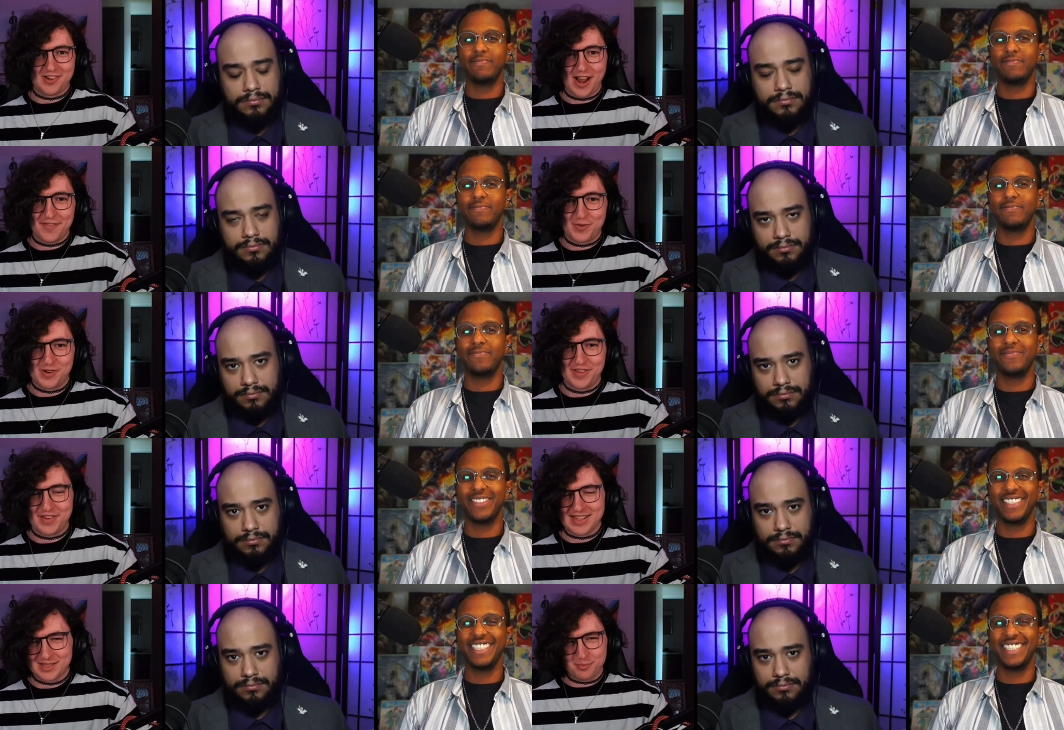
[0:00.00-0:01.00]
Speaker 1: that graphic where they've
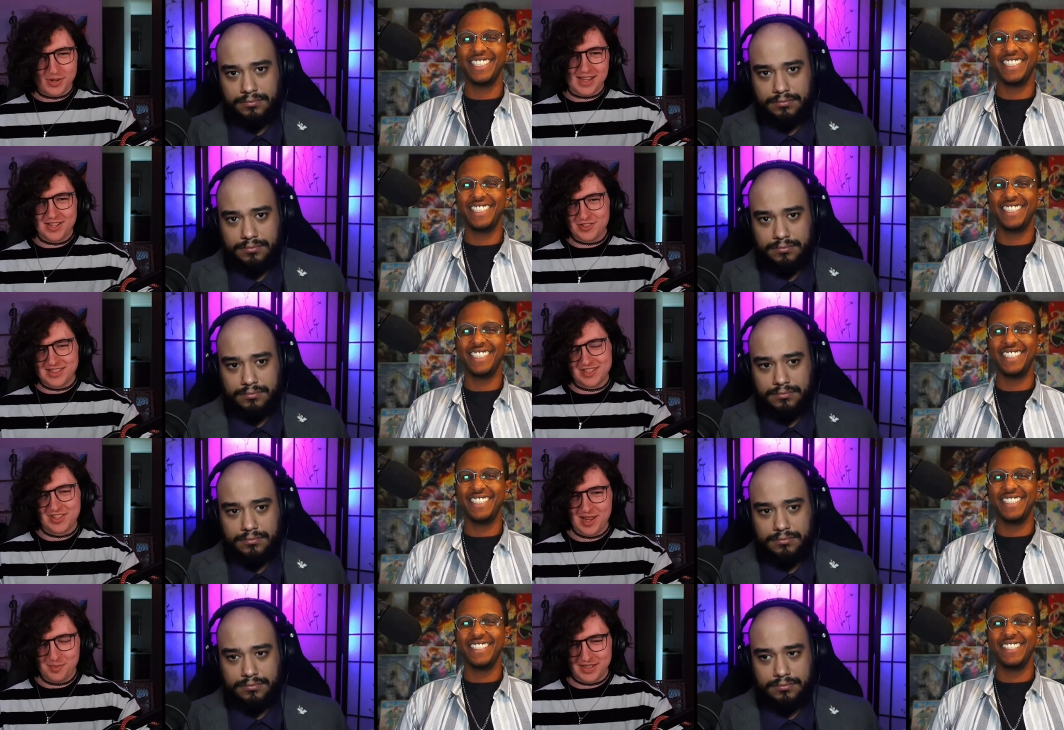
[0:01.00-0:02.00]
got some pretty interesting
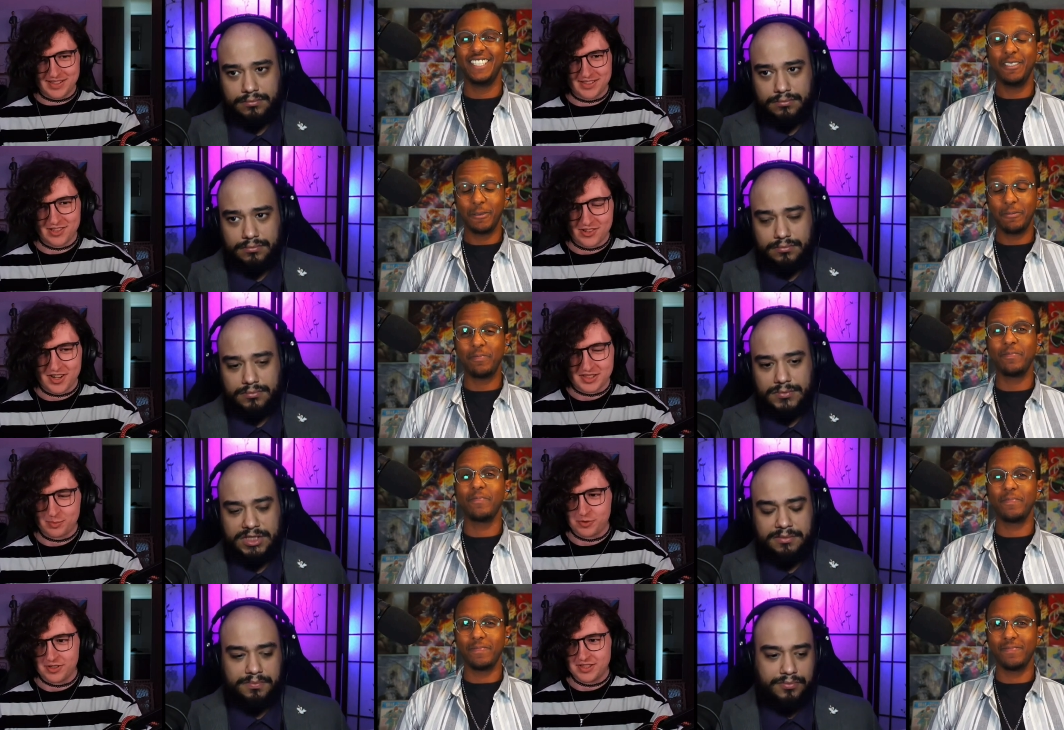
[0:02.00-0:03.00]
champions all across the
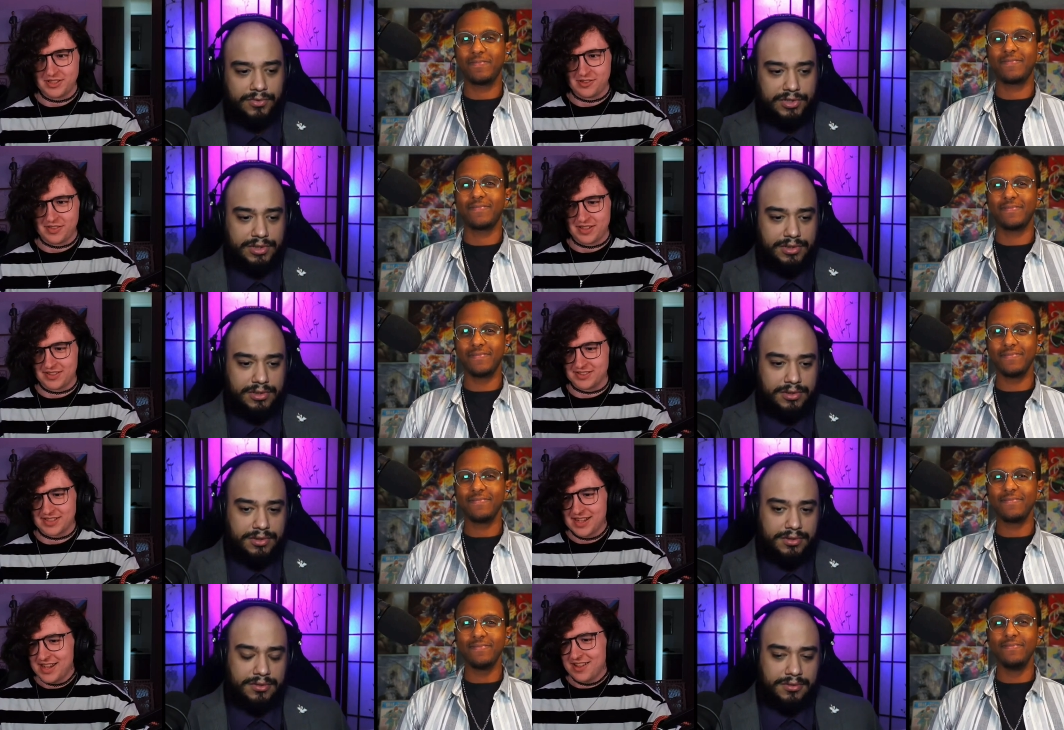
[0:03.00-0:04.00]
board too. I think
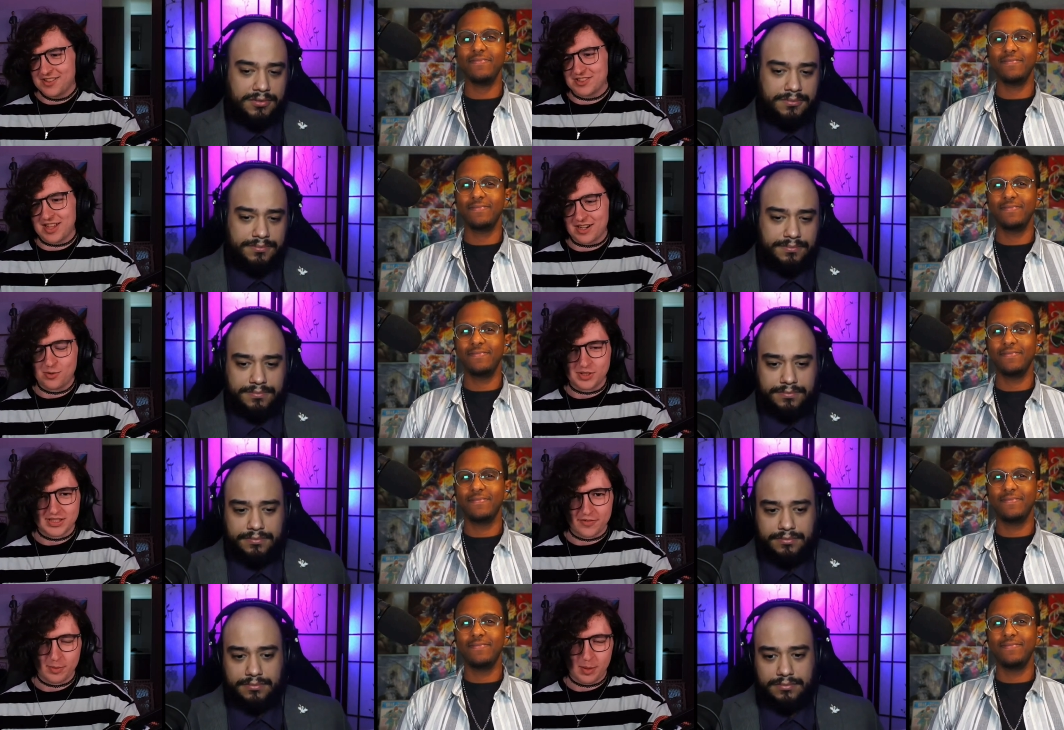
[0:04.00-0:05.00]
there's there's a lot of cool
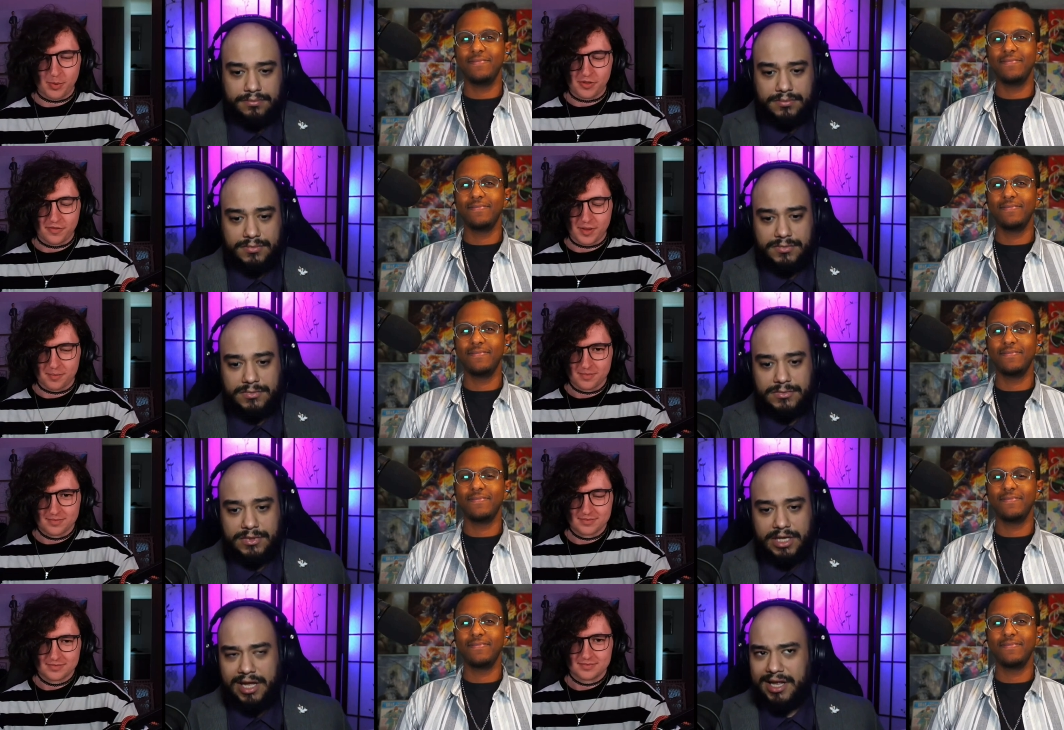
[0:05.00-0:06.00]
stuff about both of them.
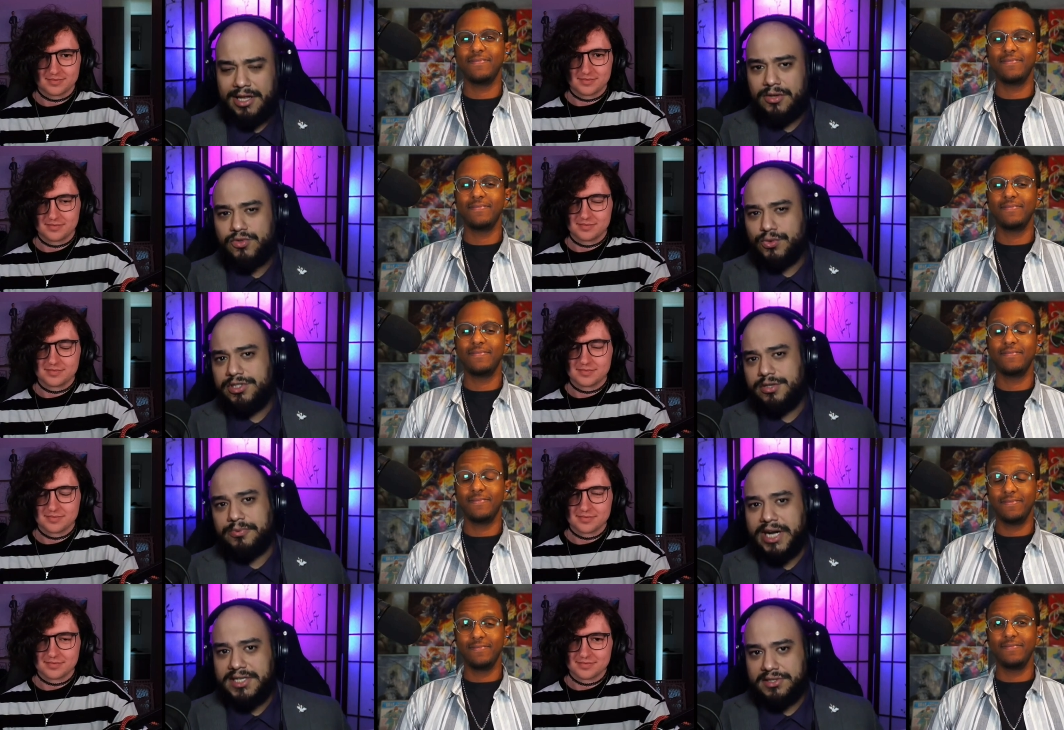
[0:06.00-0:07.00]
Speaker 2: Uh, it, it, was really
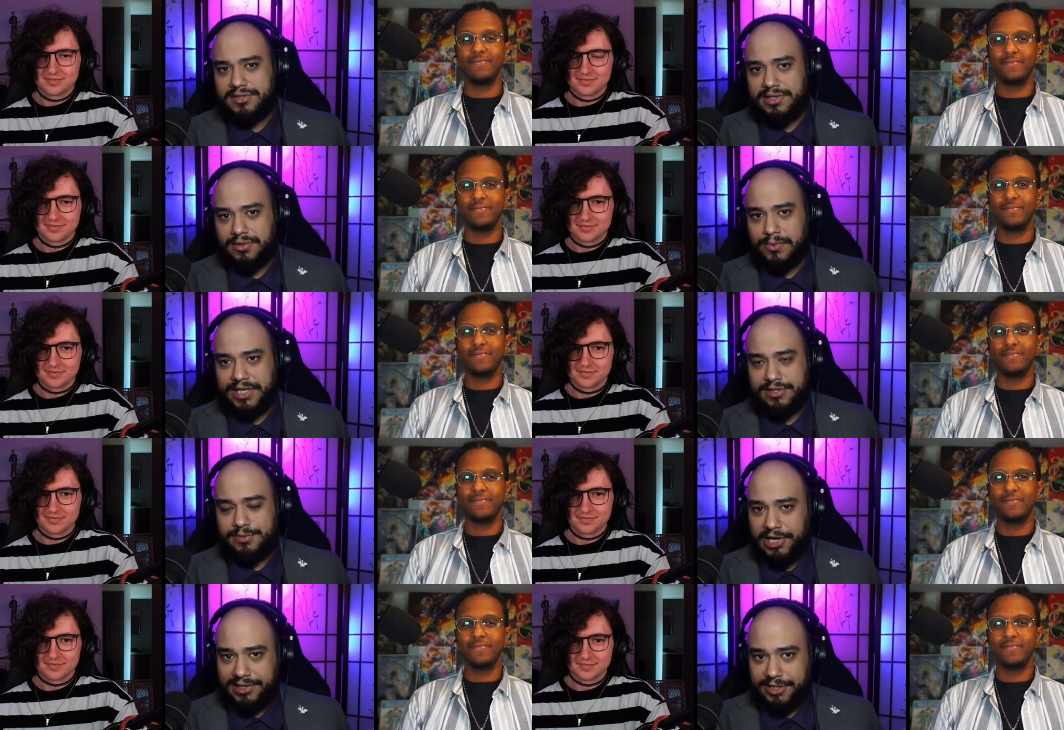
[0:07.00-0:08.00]
surprising to see the way this
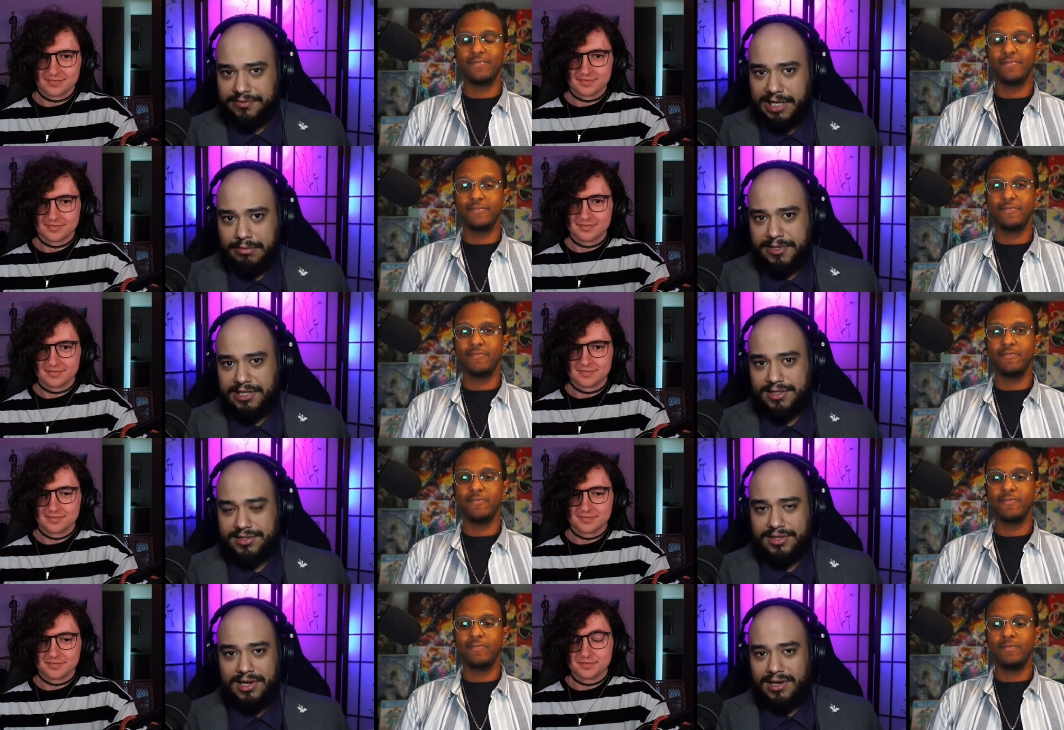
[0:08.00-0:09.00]
bot lane developed
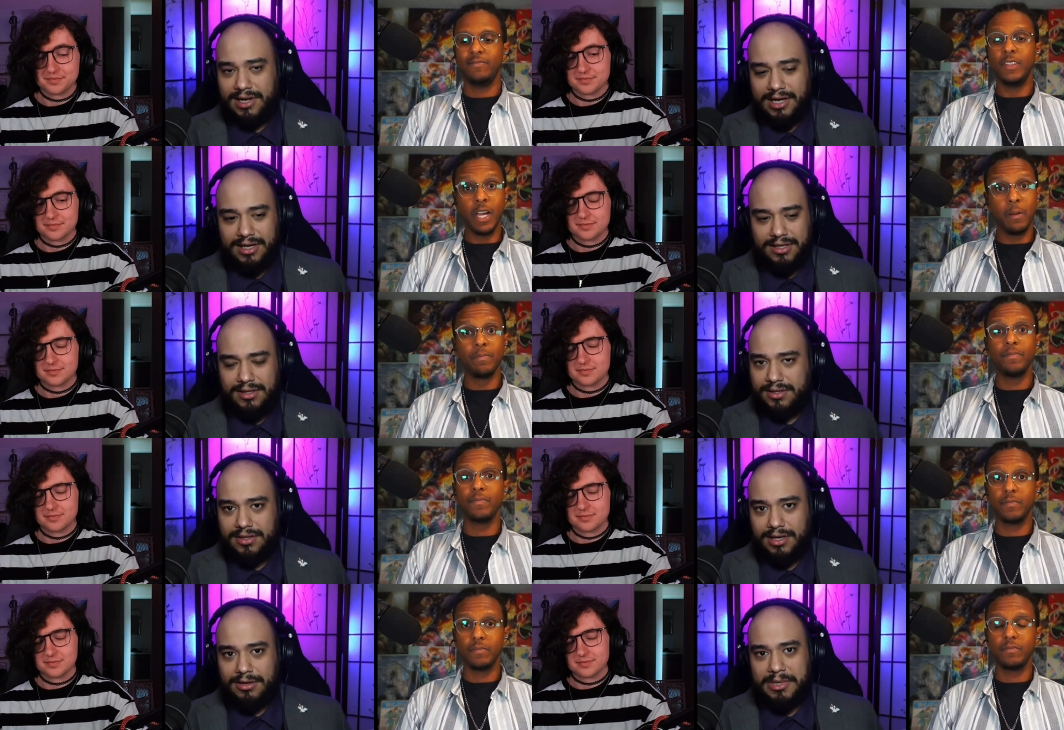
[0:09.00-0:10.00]
because yep. uh, you, you got to